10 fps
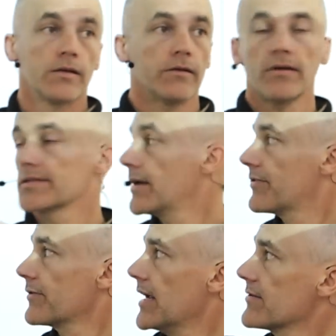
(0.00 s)
Alright, so
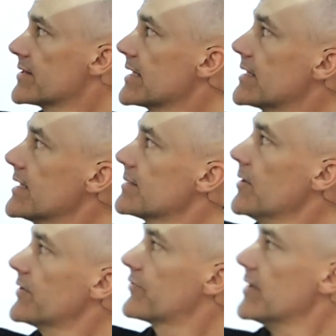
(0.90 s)
360 is my
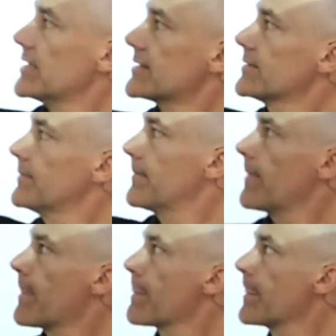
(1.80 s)
stress,
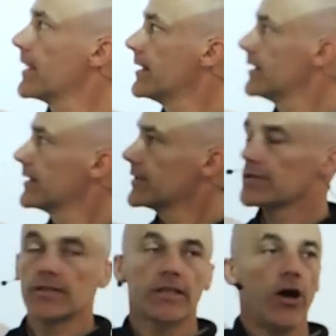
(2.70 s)

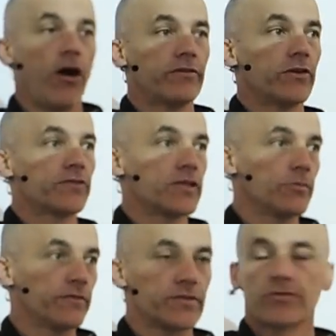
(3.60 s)
using the Ivanov
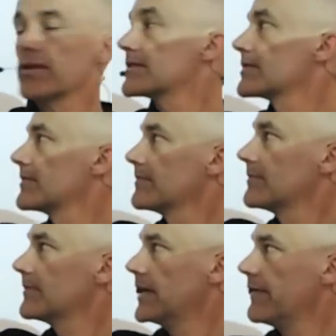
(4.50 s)
symbol for stress,
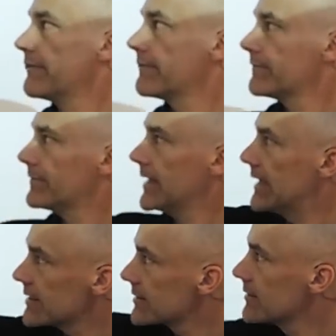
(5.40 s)

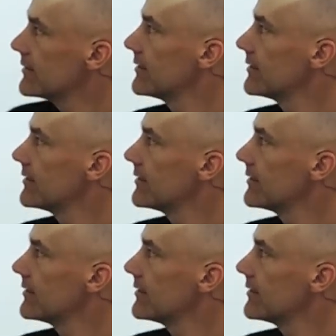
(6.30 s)
Fs,